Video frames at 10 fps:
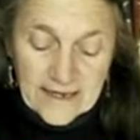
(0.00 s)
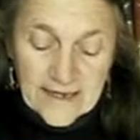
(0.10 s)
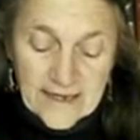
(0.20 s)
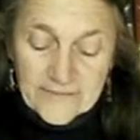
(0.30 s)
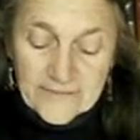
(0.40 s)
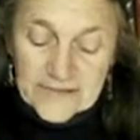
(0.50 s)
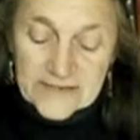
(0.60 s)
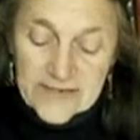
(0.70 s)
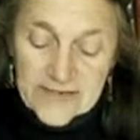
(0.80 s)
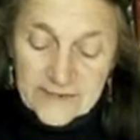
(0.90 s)
and for
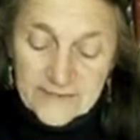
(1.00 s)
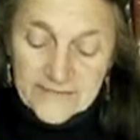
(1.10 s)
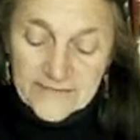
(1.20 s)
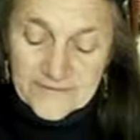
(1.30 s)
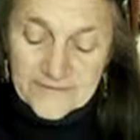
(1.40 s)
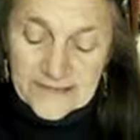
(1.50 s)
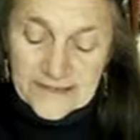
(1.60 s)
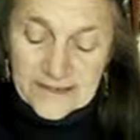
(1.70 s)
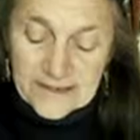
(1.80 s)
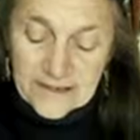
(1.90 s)
10 or
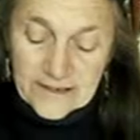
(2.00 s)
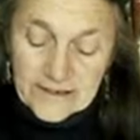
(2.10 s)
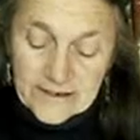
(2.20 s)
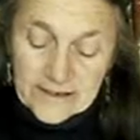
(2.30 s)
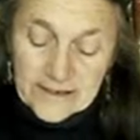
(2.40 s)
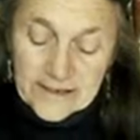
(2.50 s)
15 years,